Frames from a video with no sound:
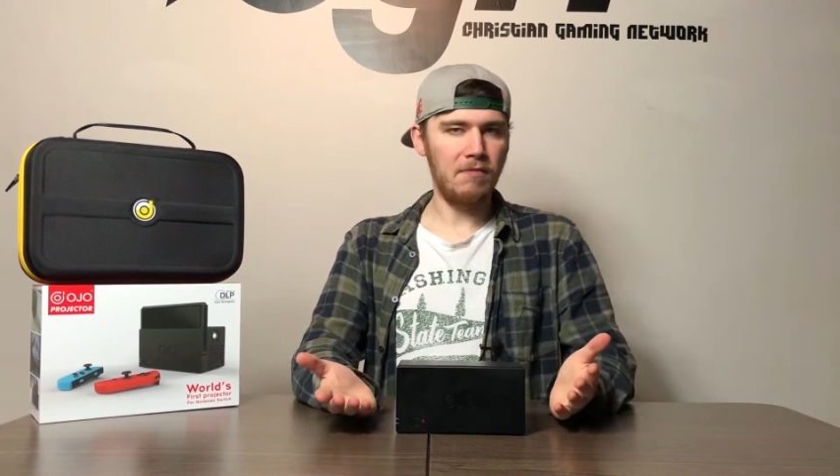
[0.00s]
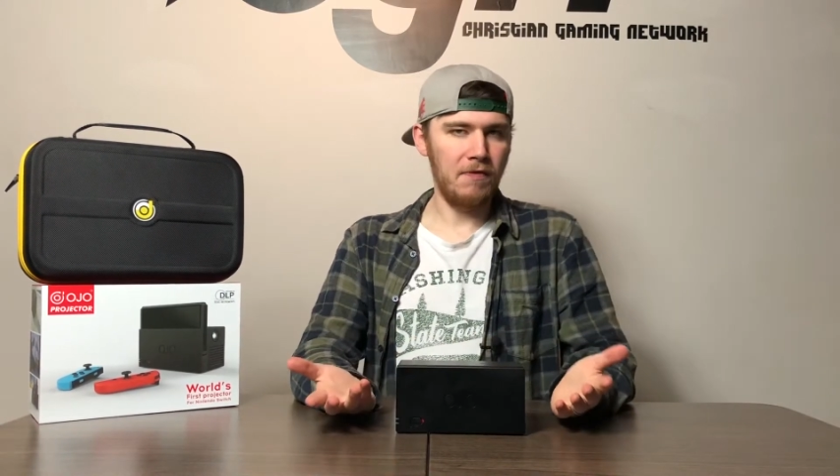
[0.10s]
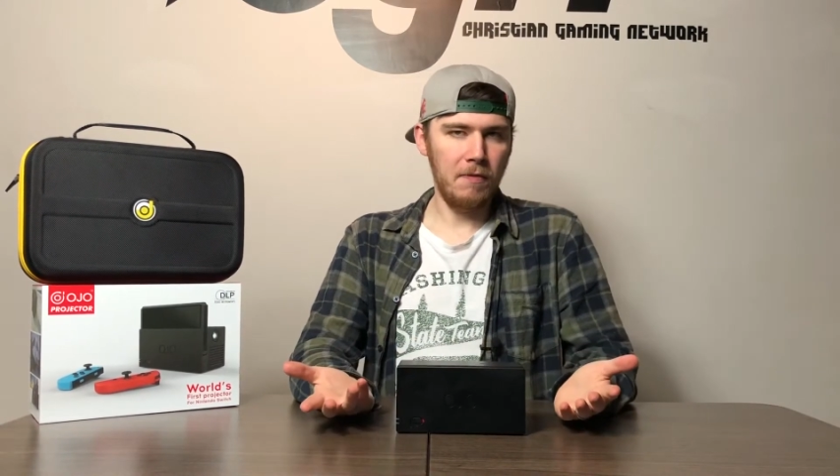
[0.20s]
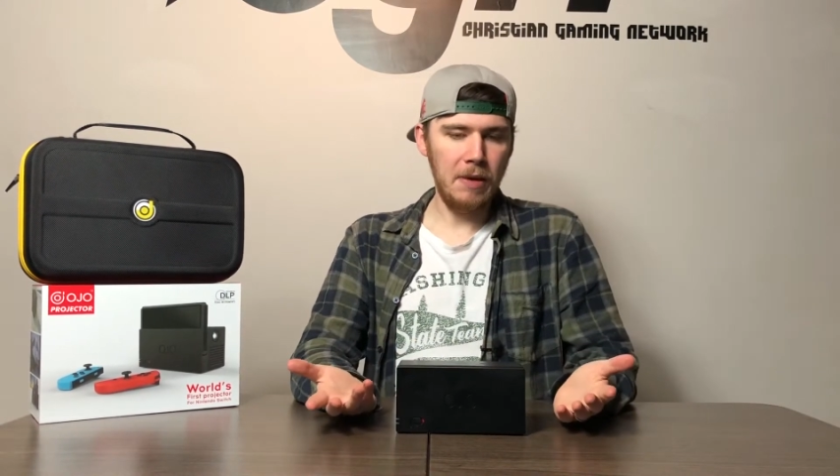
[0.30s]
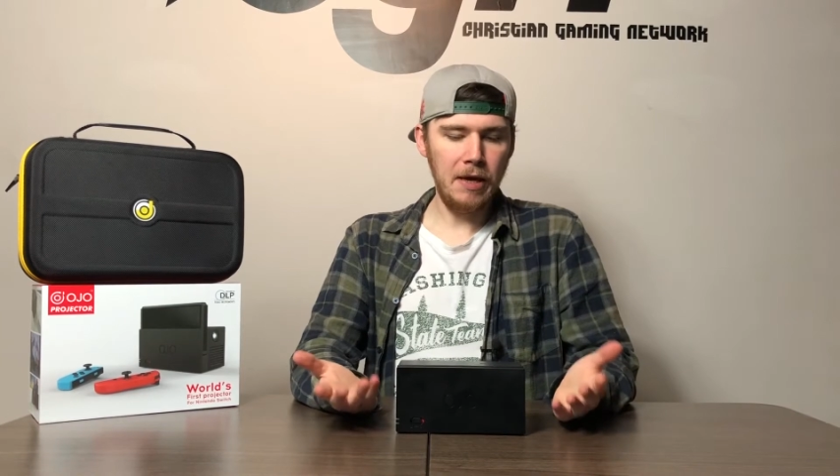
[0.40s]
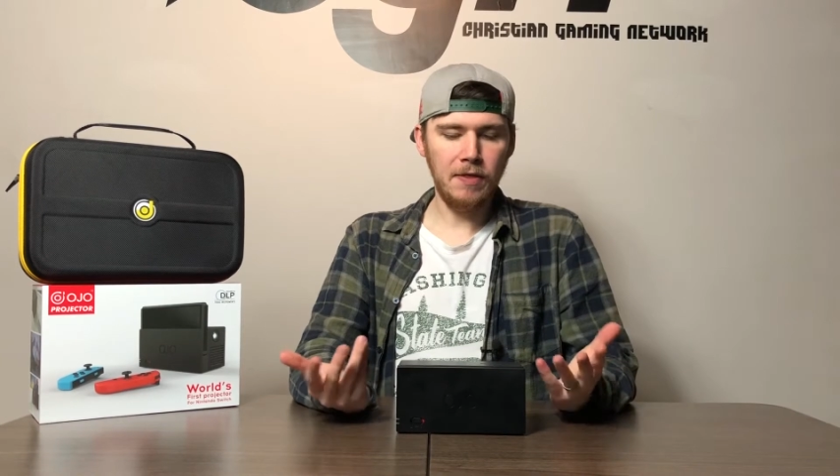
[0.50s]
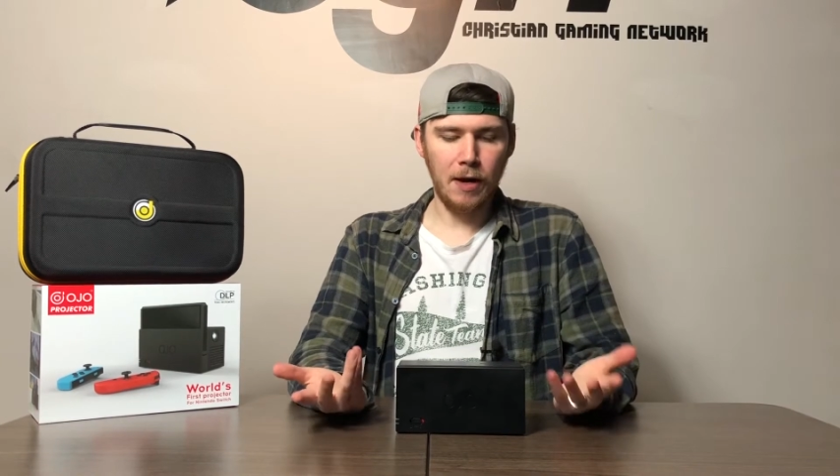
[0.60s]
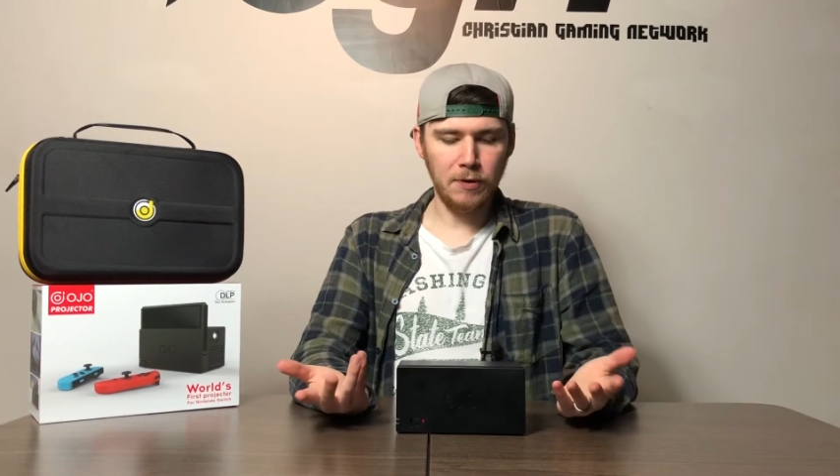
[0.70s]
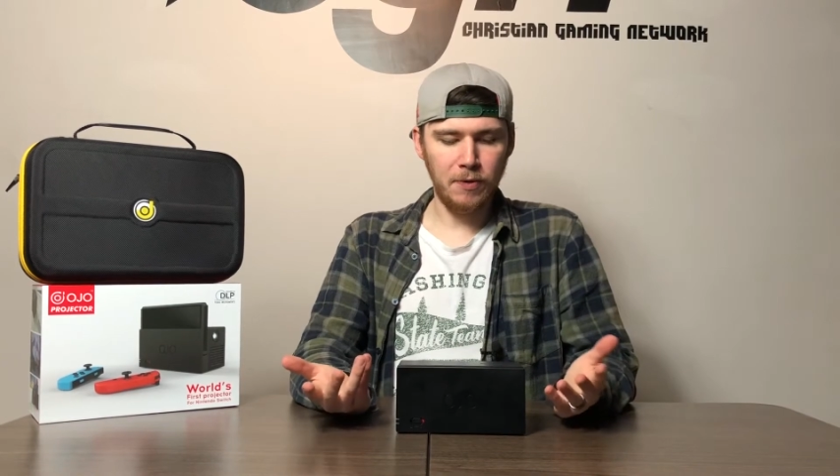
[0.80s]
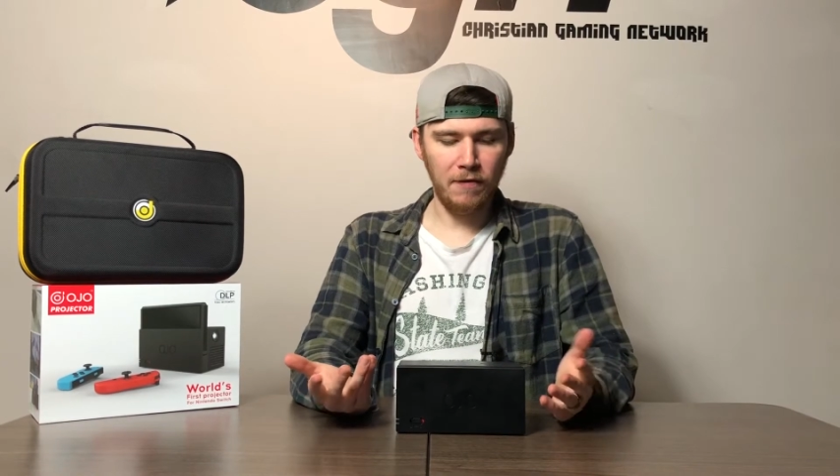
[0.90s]
for me, that
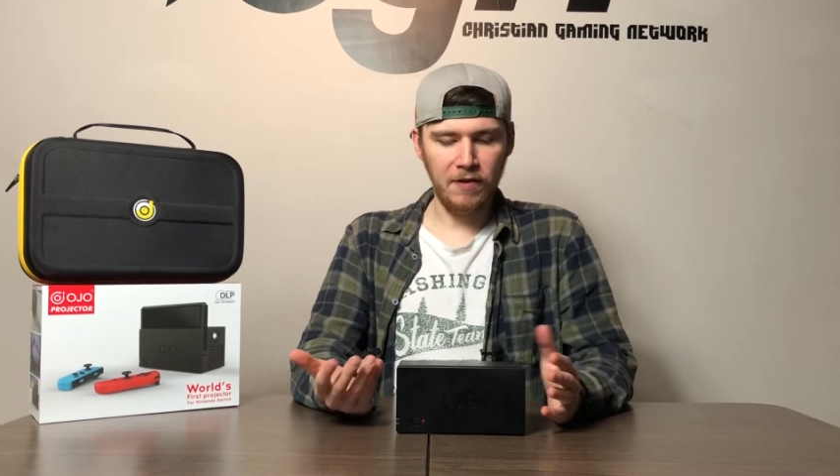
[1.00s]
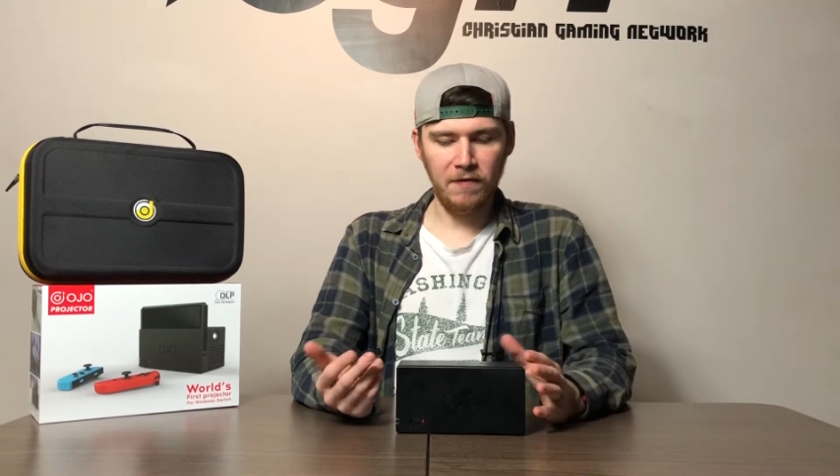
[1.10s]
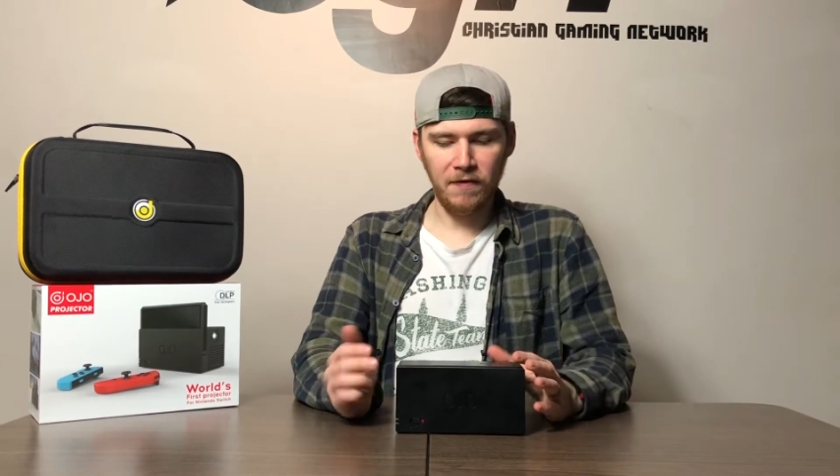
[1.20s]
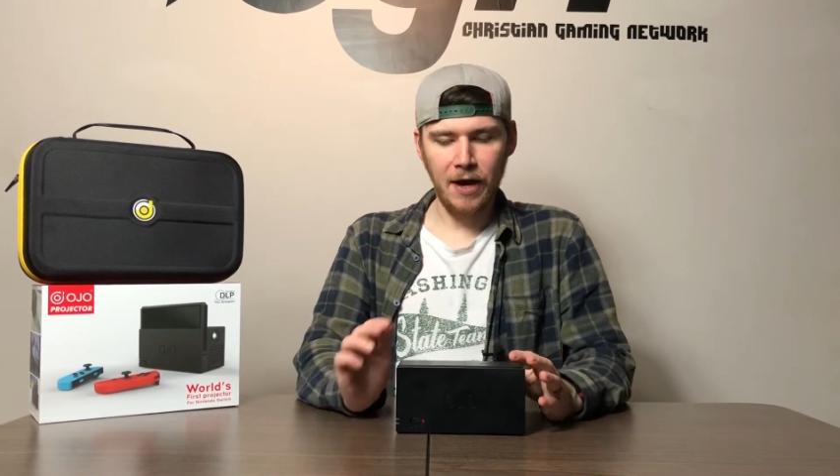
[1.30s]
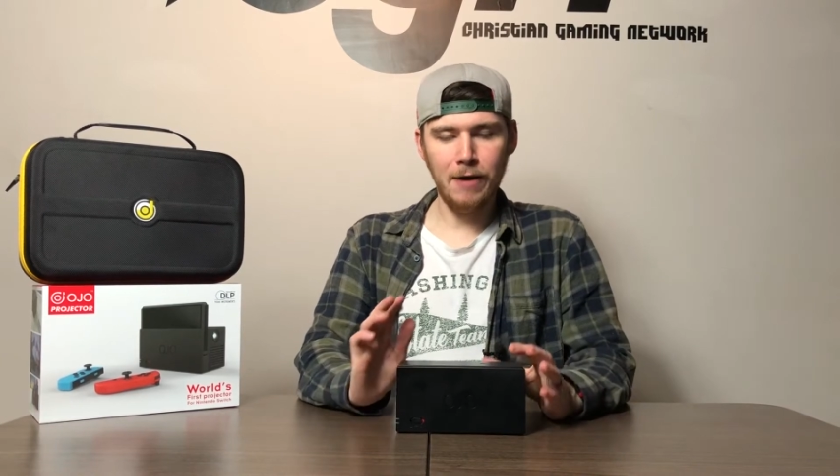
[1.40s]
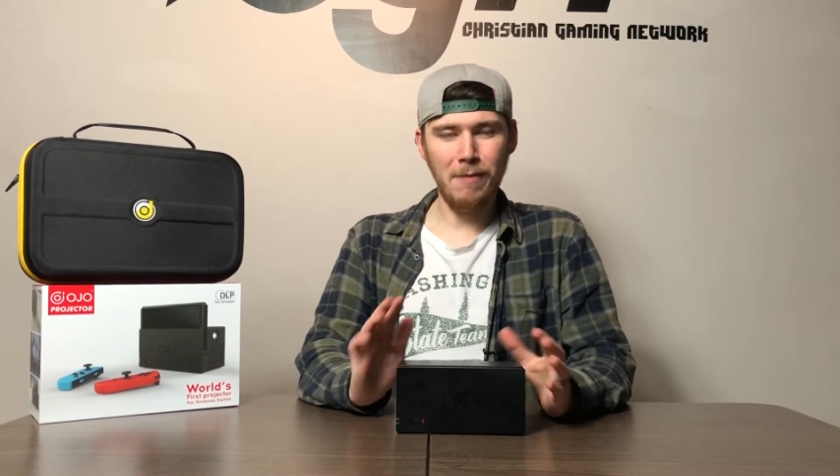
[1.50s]
was perfectly fine.